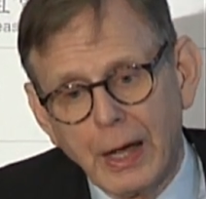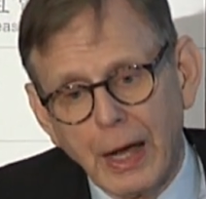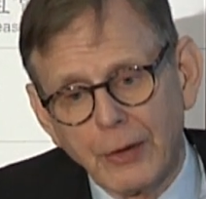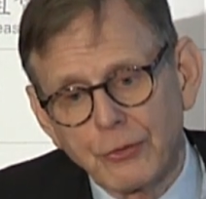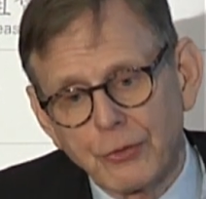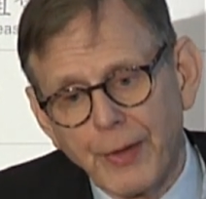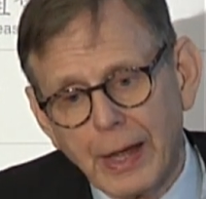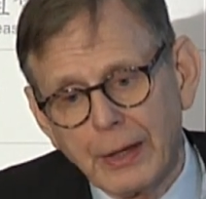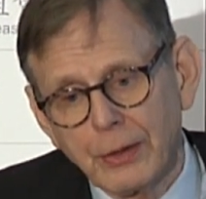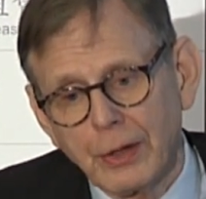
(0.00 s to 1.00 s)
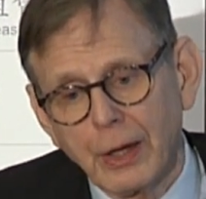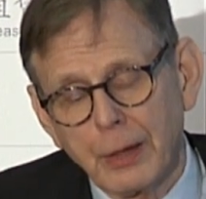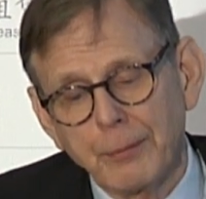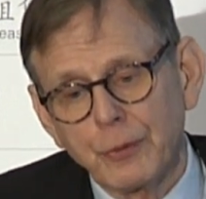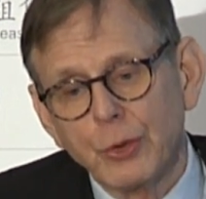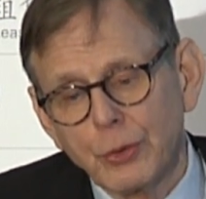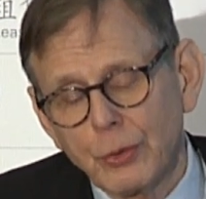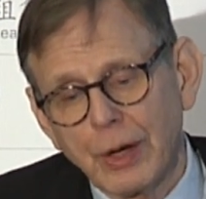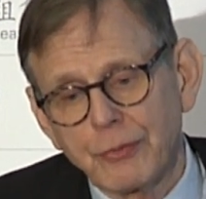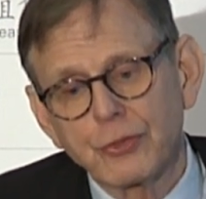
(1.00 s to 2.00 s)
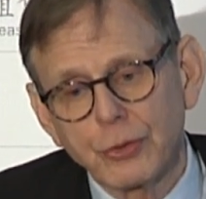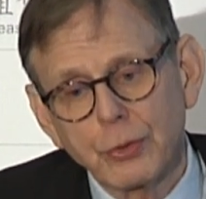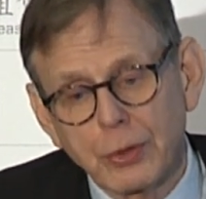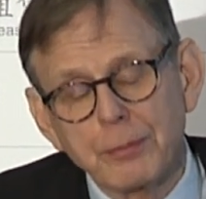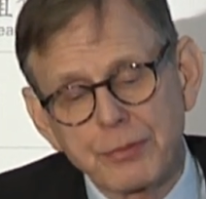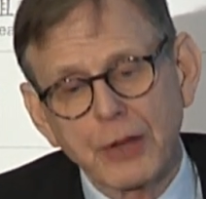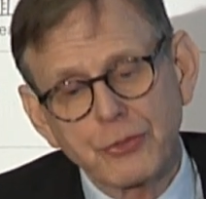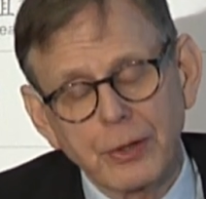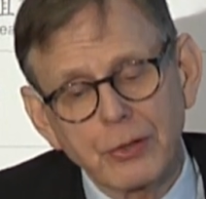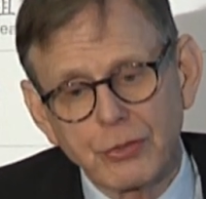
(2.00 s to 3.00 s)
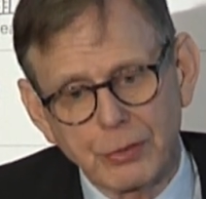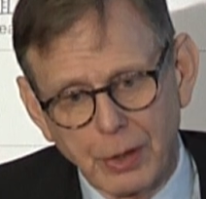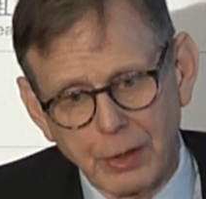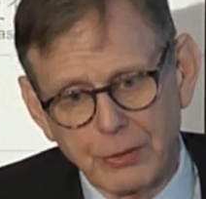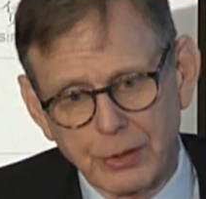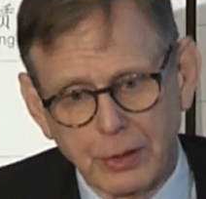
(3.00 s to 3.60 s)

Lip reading: and then you have to compress it, or